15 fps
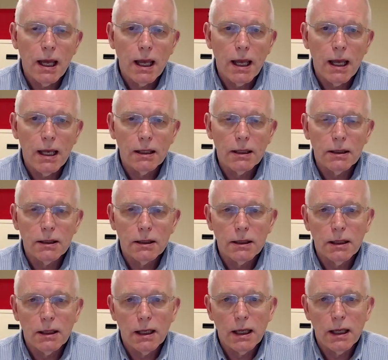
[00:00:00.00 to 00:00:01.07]
And
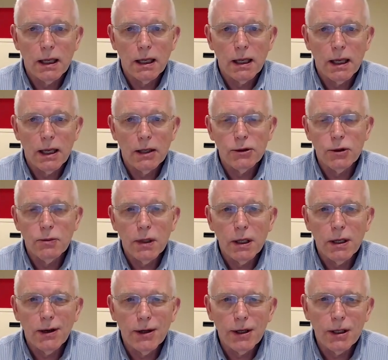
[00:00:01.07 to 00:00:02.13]
as you may
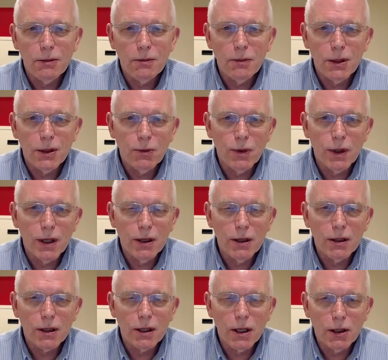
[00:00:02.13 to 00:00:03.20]
already be
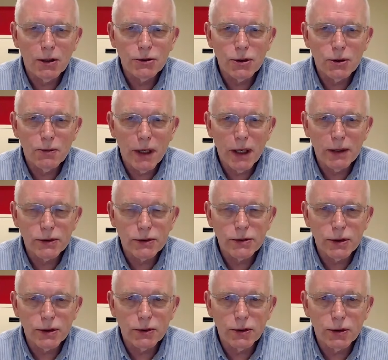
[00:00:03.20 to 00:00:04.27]
aware, culture-bound
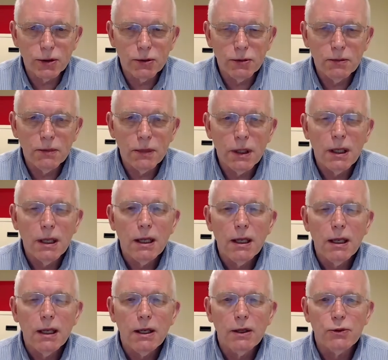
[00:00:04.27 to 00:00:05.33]
syndrome
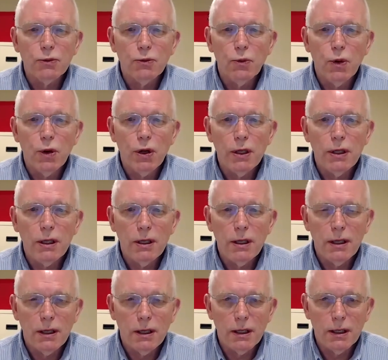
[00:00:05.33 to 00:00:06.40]
is one
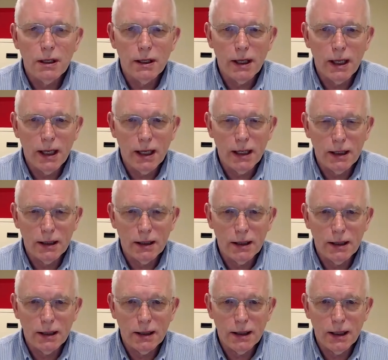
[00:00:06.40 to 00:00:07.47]
that
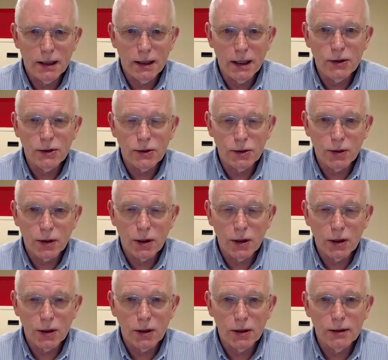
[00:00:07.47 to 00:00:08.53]
tends to
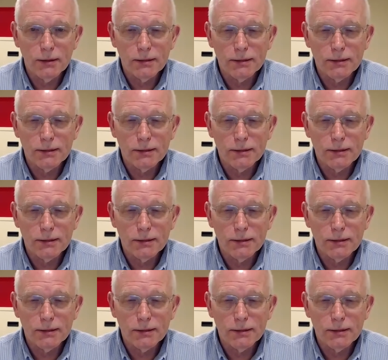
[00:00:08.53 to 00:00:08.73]
occur